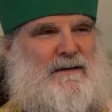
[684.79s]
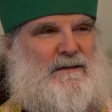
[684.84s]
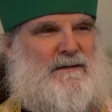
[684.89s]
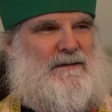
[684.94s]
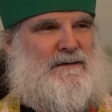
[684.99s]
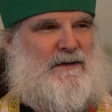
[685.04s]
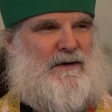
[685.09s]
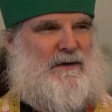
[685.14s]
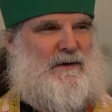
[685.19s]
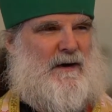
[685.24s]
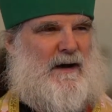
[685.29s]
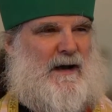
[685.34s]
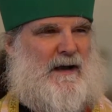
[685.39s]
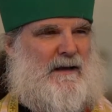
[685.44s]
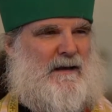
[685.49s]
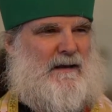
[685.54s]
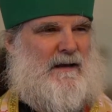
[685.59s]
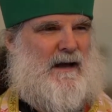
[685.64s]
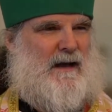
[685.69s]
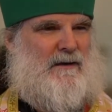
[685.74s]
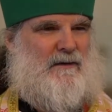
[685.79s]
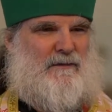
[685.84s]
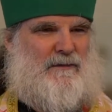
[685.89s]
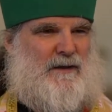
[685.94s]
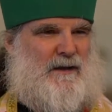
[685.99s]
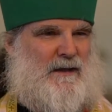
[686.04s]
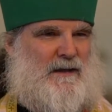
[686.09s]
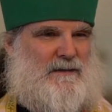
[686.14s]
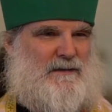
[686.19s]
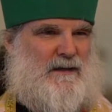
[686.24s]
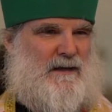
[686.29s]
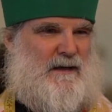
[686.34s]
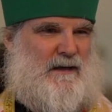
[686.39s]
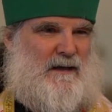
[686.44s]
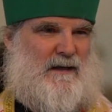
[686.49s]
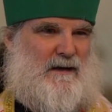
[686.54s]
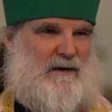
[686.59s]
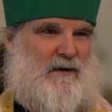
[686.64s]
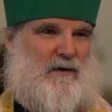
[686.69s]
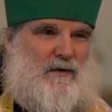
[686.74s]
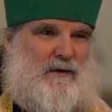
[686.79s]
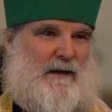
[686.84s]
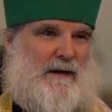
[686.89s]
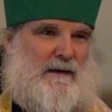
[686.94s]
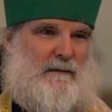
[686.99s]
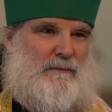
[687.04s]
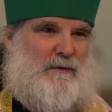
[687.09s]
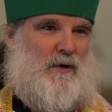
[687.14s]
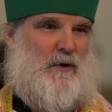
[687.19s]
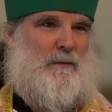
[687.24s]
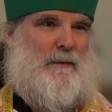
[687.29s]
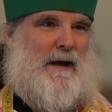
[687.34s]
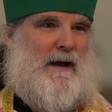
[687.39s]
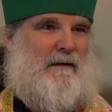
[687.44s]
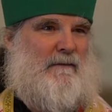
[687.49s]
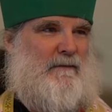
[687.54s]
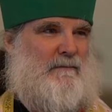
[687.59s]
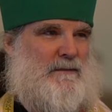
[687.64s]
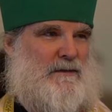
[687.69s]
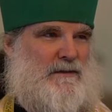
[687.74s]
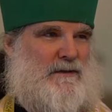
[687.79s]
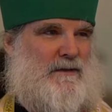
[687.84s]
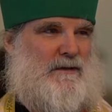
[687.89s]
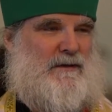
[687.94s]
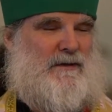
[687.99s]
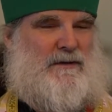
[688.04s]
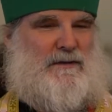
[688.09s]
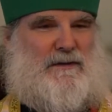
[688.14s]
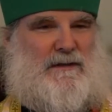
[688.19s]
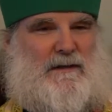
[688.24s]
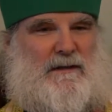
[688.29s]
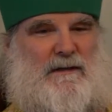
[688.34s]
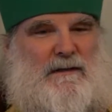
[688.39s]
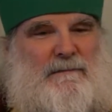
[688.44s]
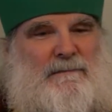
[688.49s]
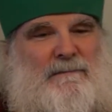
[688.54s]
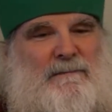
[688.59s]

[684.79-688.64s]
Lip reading: So I don't think he's going to get a whole lot of blowback from his clergy.